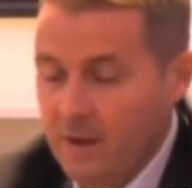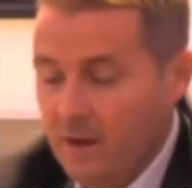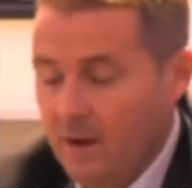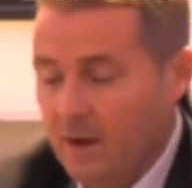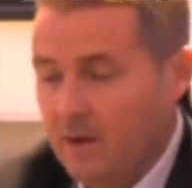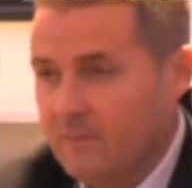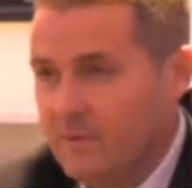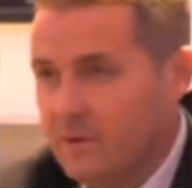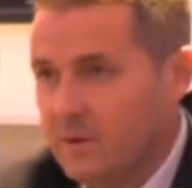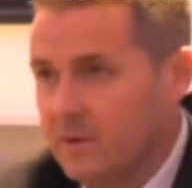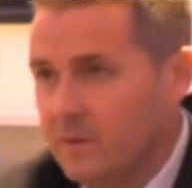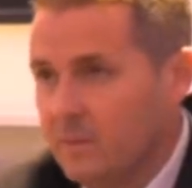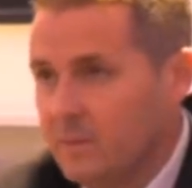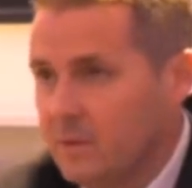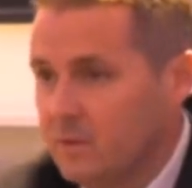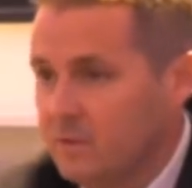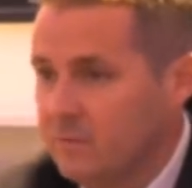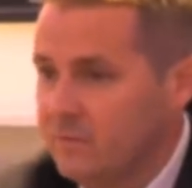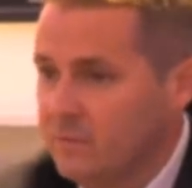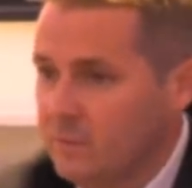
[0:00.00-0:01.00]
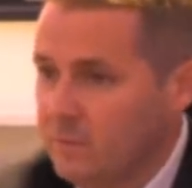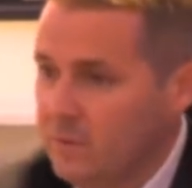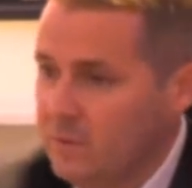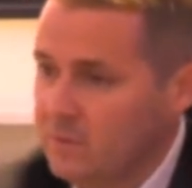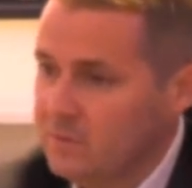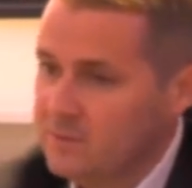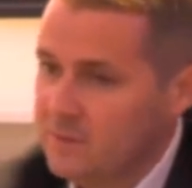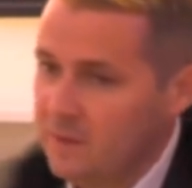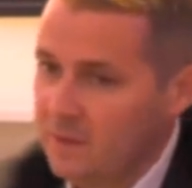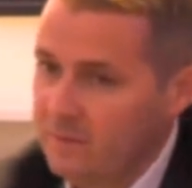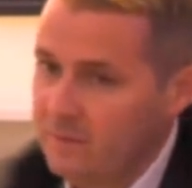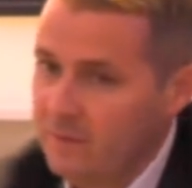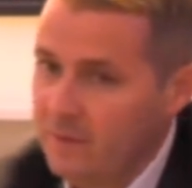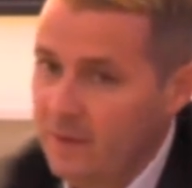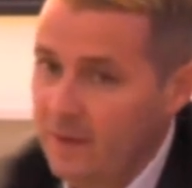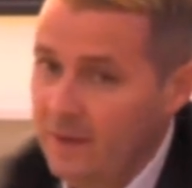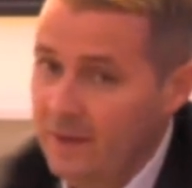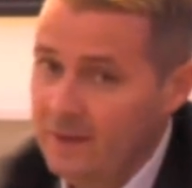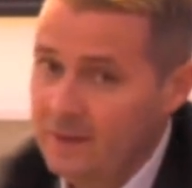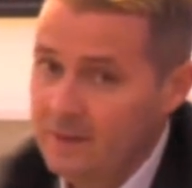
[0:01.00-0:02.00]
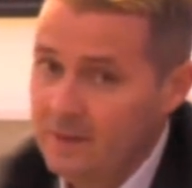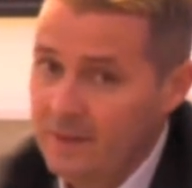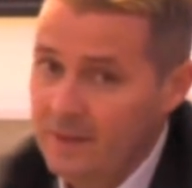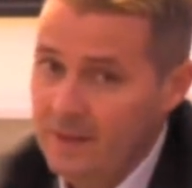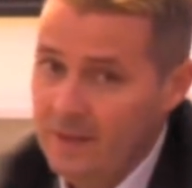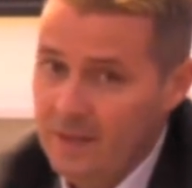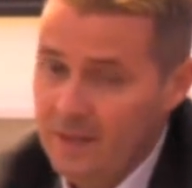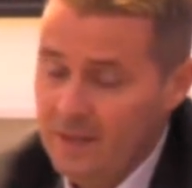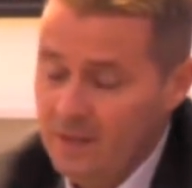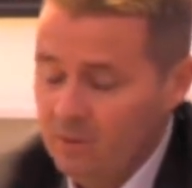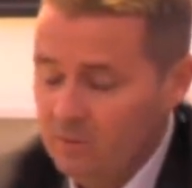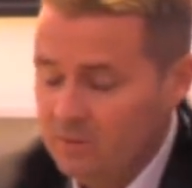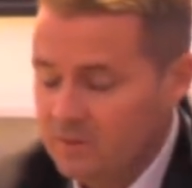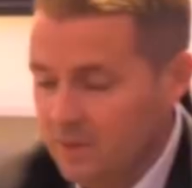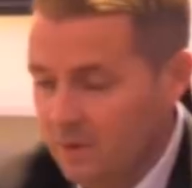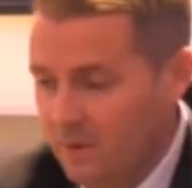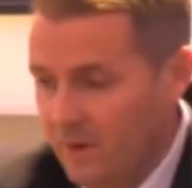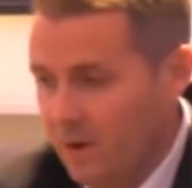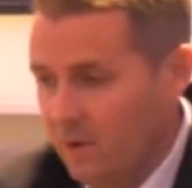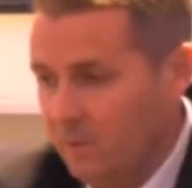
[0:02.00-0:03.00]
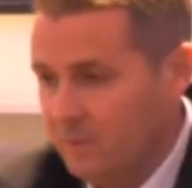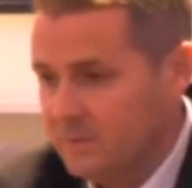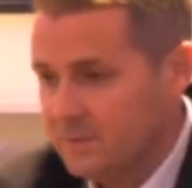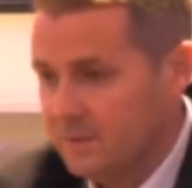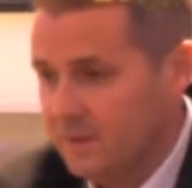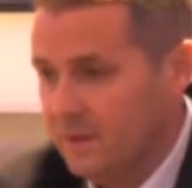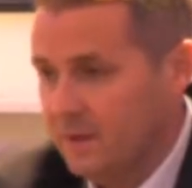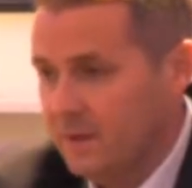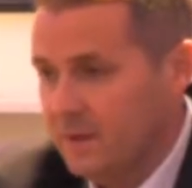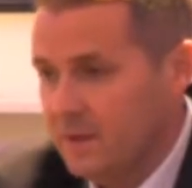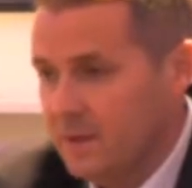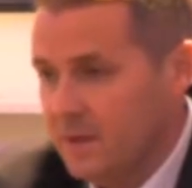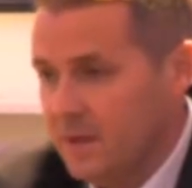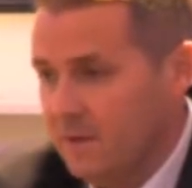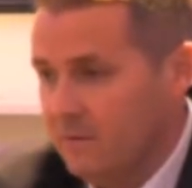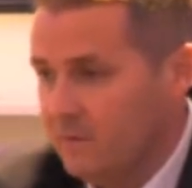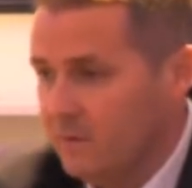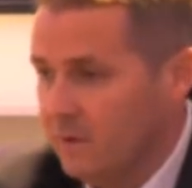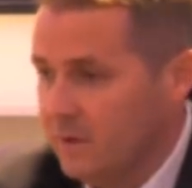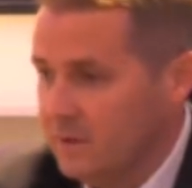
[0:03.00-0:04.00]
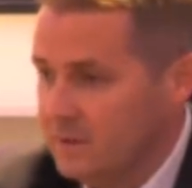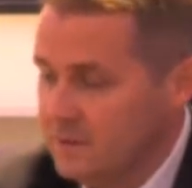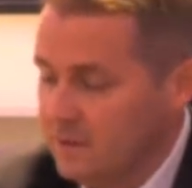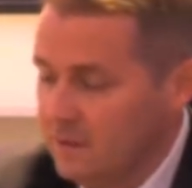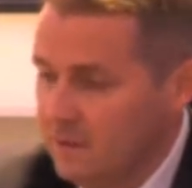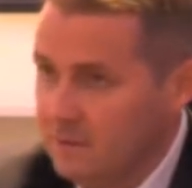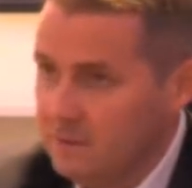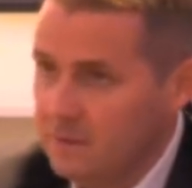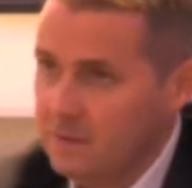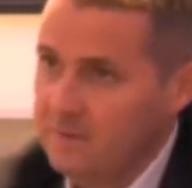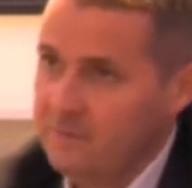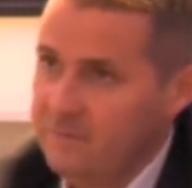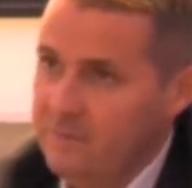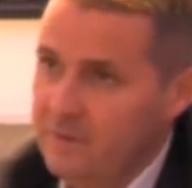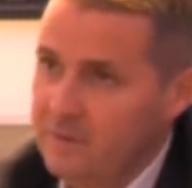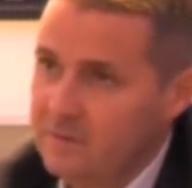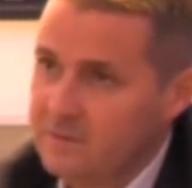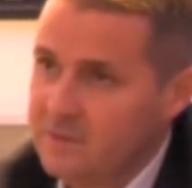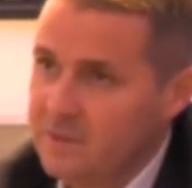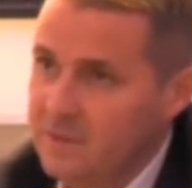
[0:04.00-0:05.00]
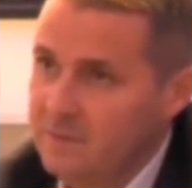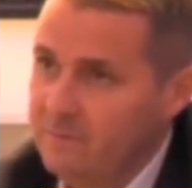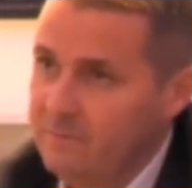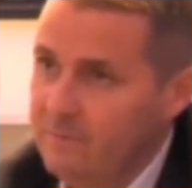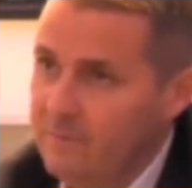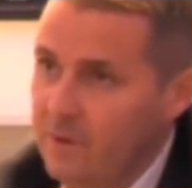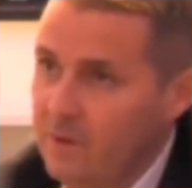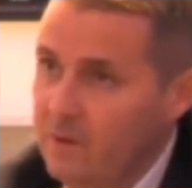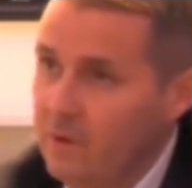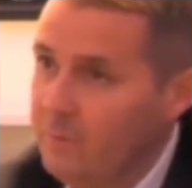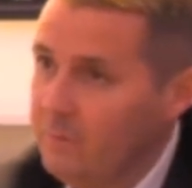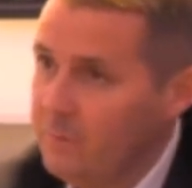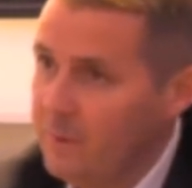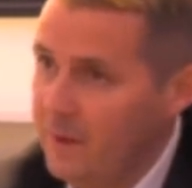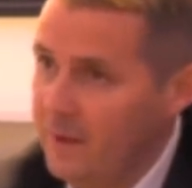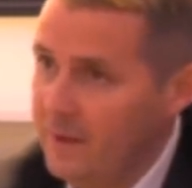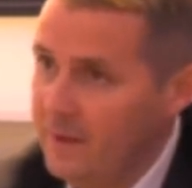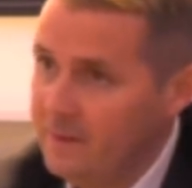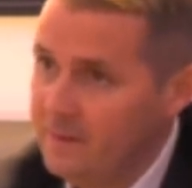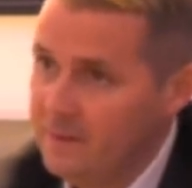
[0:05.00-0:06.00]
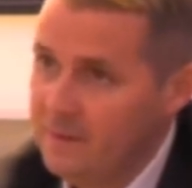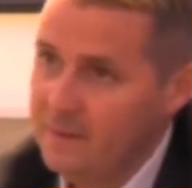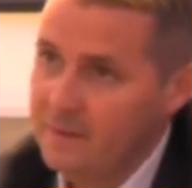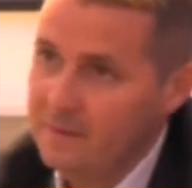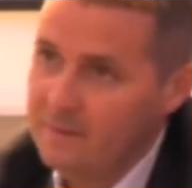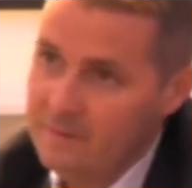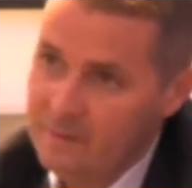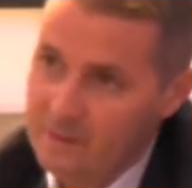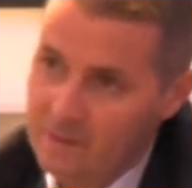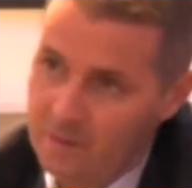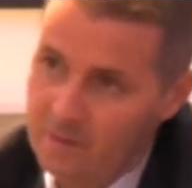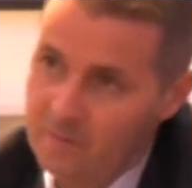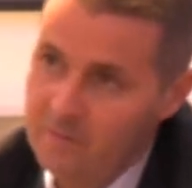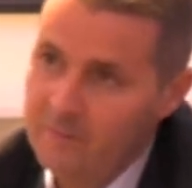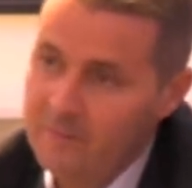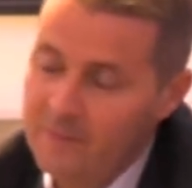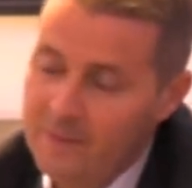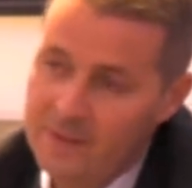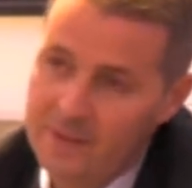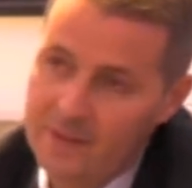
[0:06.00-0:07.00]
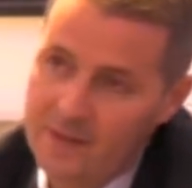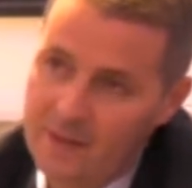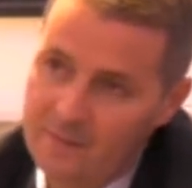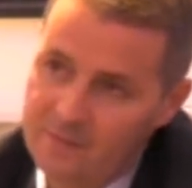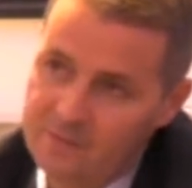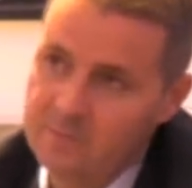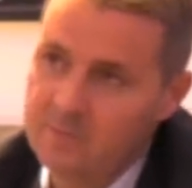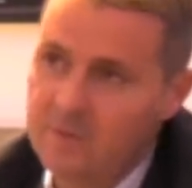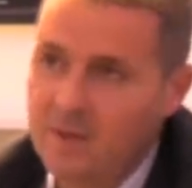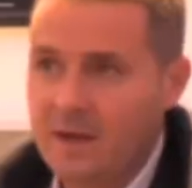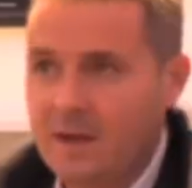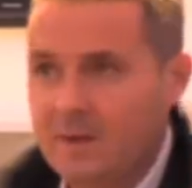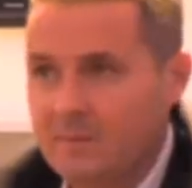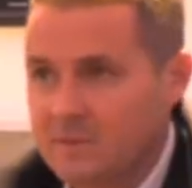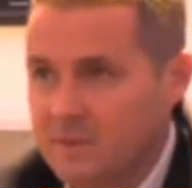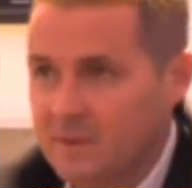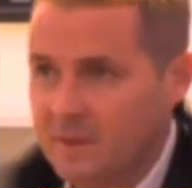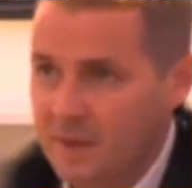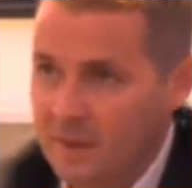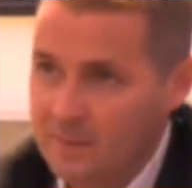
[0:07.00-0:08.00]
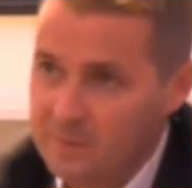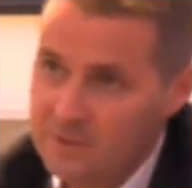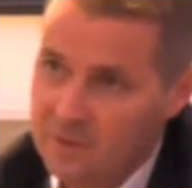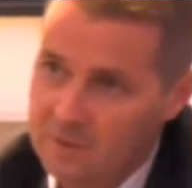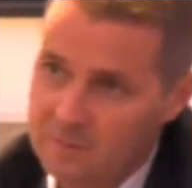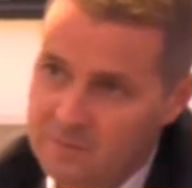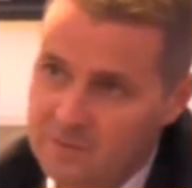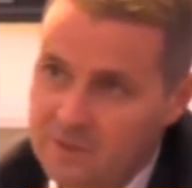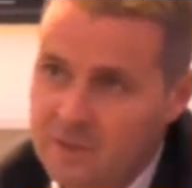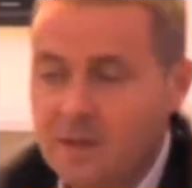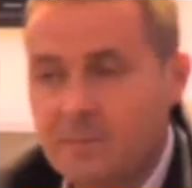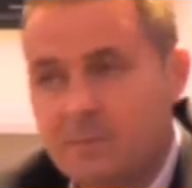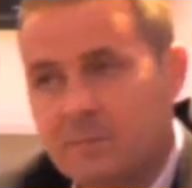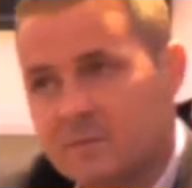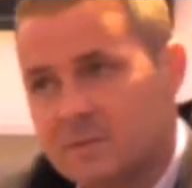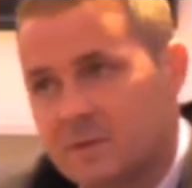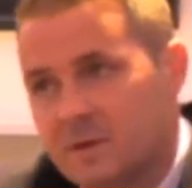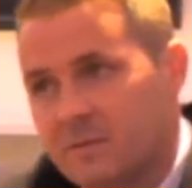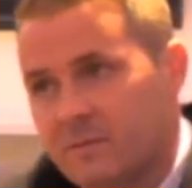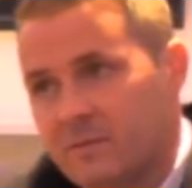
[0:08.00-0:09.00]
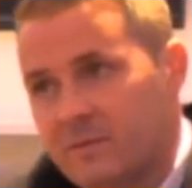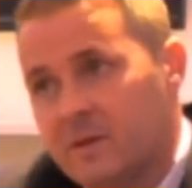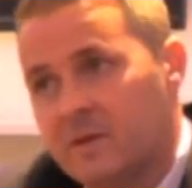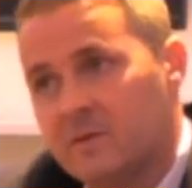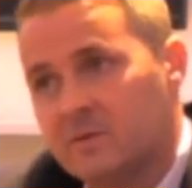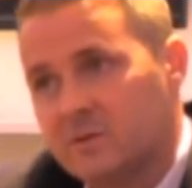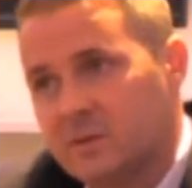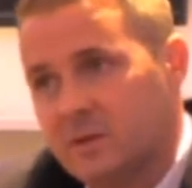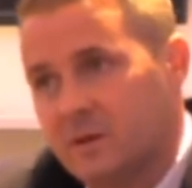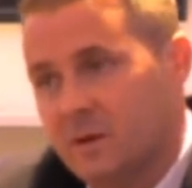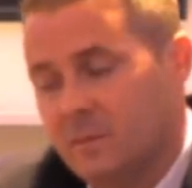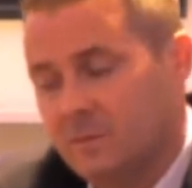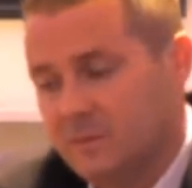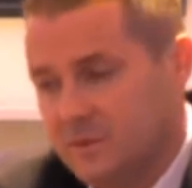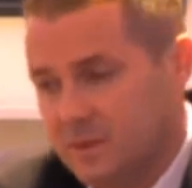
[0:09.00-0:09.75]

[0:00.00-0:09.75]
I think it would be good for Wealdstone. And it also helps that if guys that aren't in the first team are not playing, that they can have some games and game times and keep themselves fit and sharp.